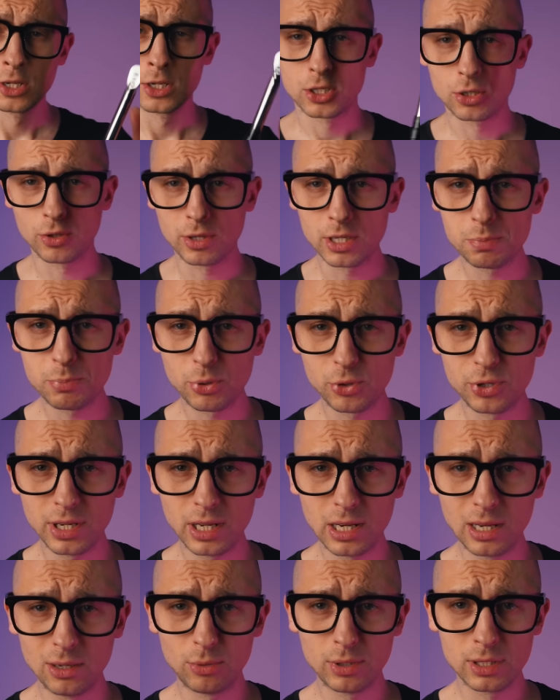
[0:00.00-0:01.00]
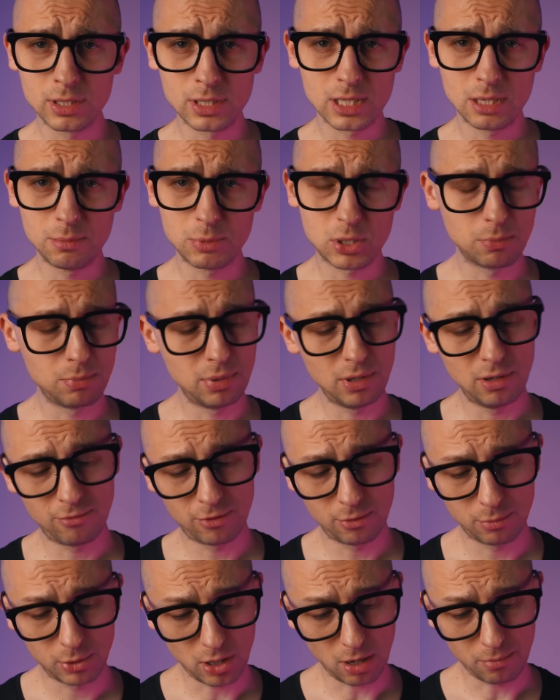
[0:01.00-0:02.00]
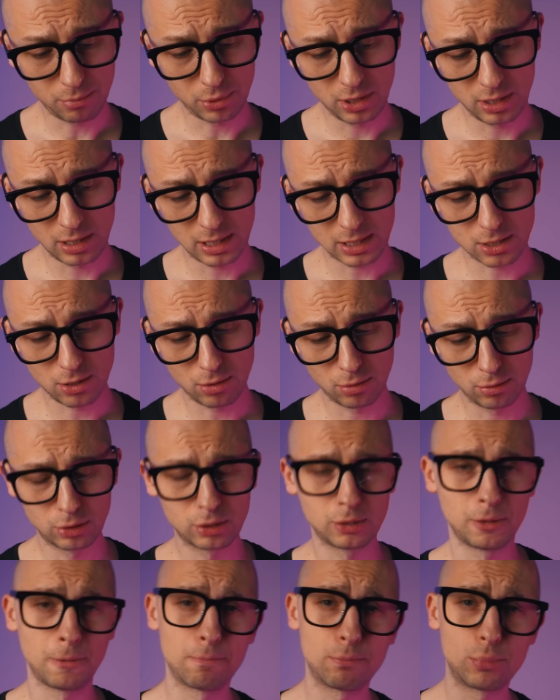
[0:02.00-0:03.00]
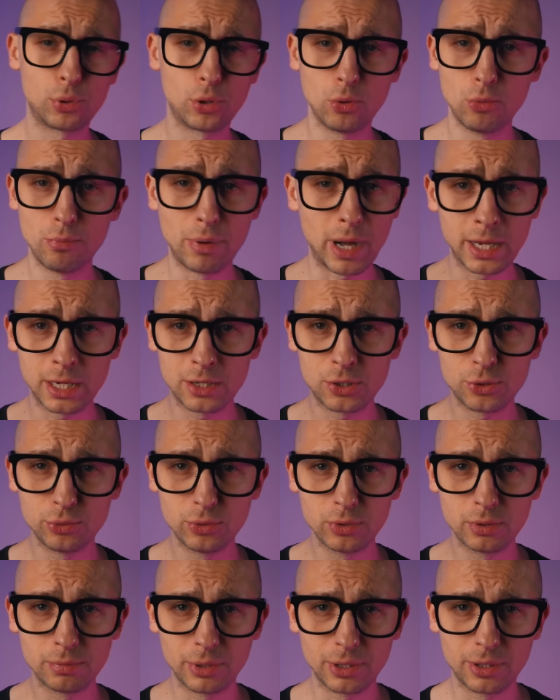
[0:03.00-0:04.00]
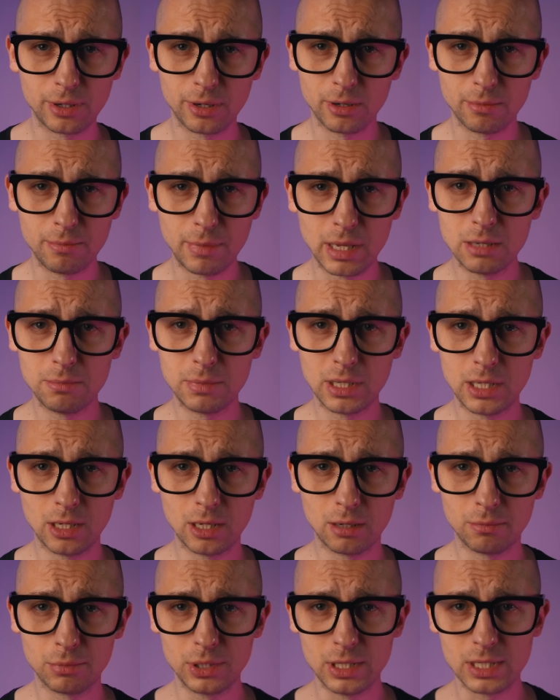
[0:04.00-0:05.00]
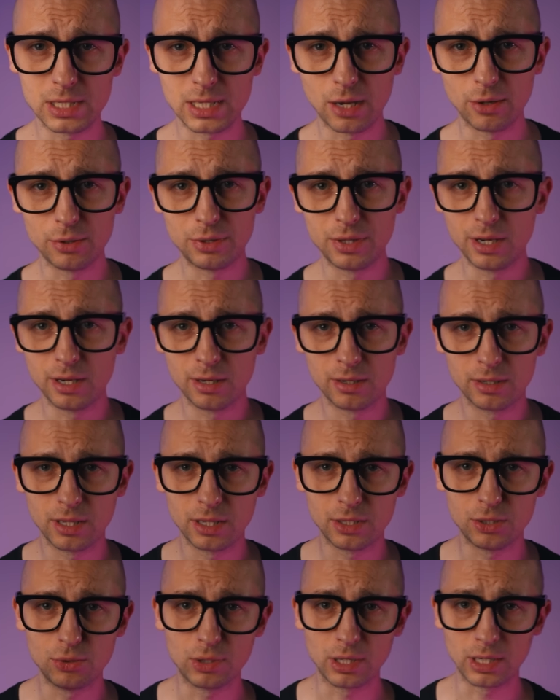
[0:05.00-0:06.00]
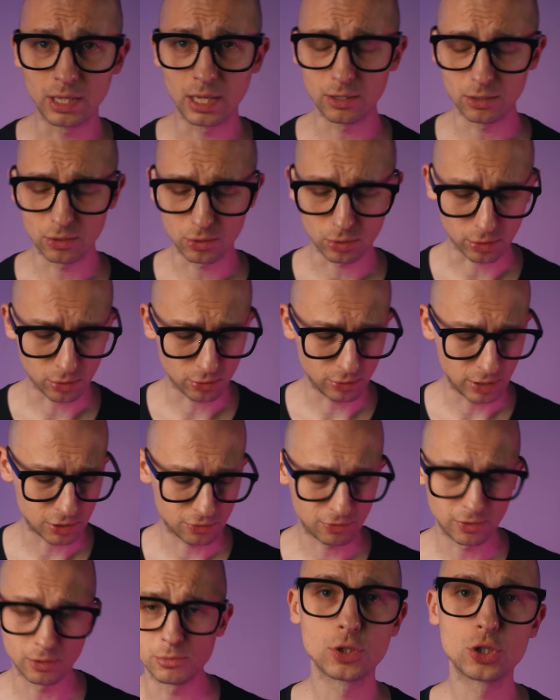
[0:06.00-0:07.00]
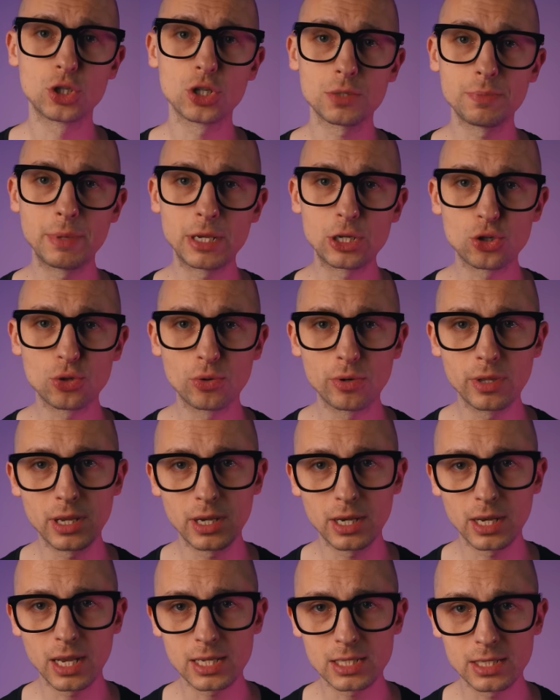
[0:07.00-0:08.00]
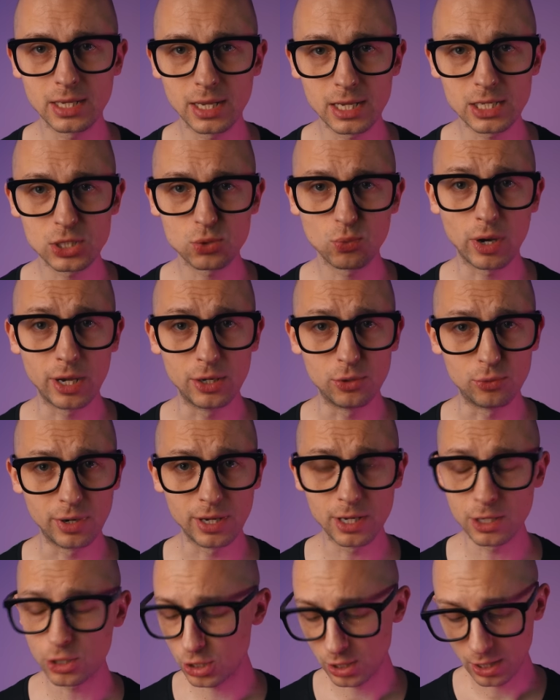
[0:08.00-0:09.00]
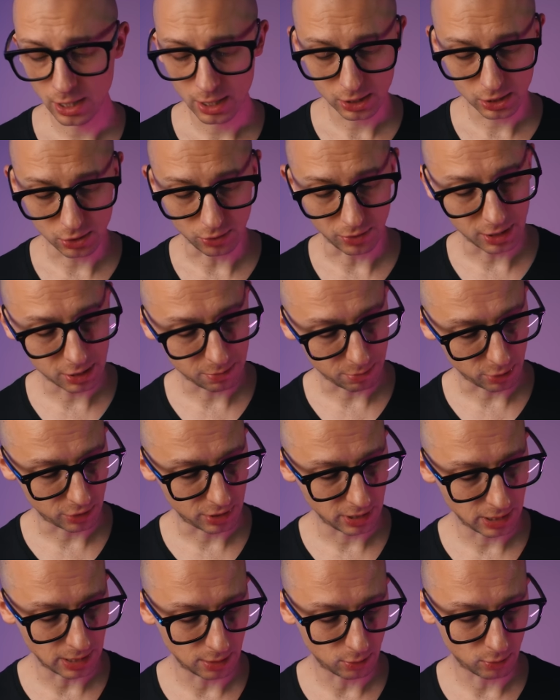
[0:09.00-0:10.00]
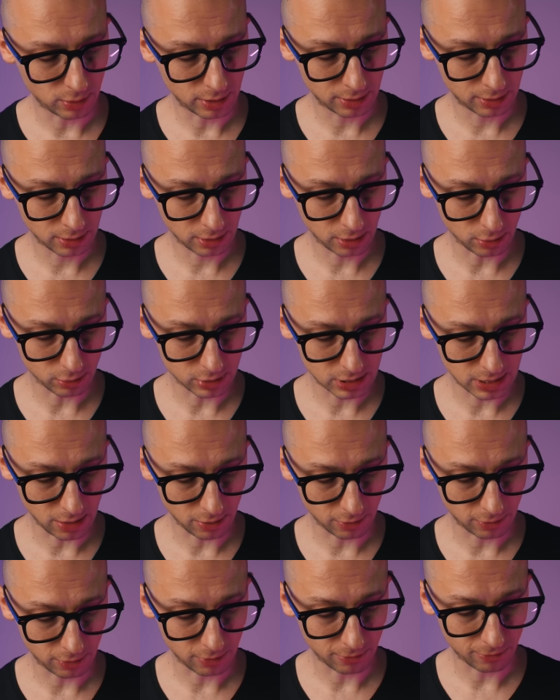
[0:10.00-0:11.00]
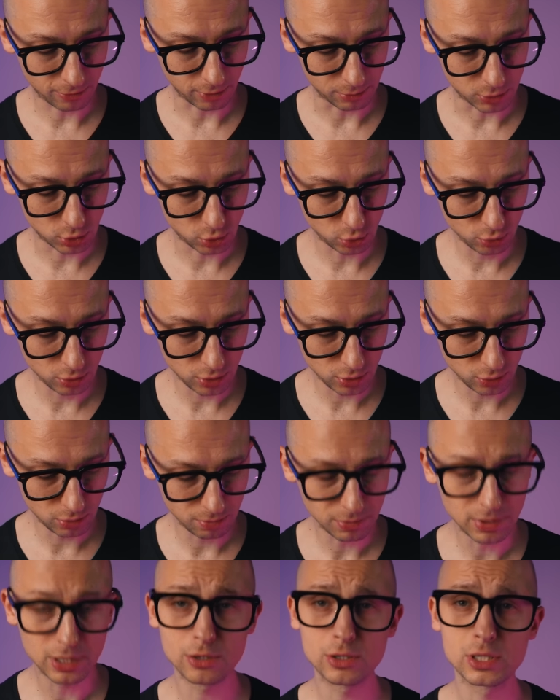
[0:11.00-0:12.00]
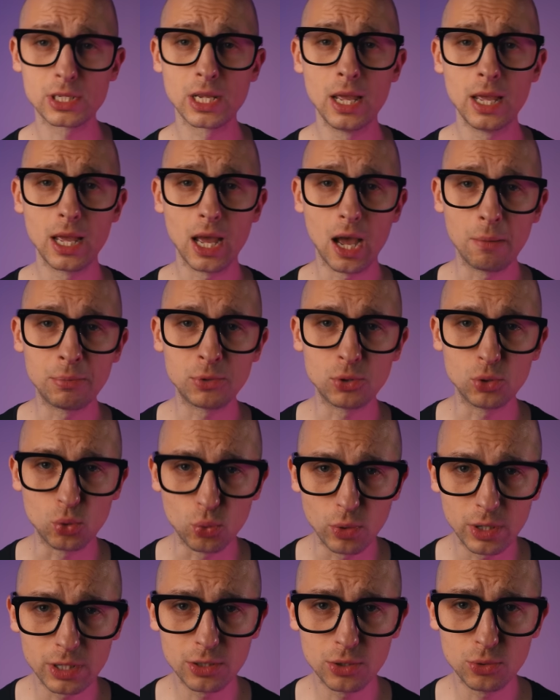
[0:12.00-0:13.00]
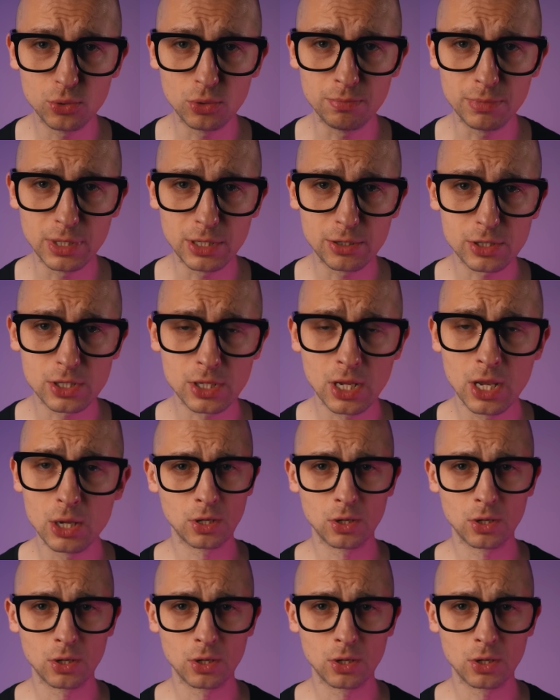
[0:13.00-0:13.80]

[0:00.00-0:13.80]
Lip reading: So this particular one seems to be from a company that's called Pro Bike Tool, but there are many, many companies out there that you can get torque wrench from. Just make sure that it has a nice wide range. So this particular one goes down from 2 Newton meters up to 20 Newton meters,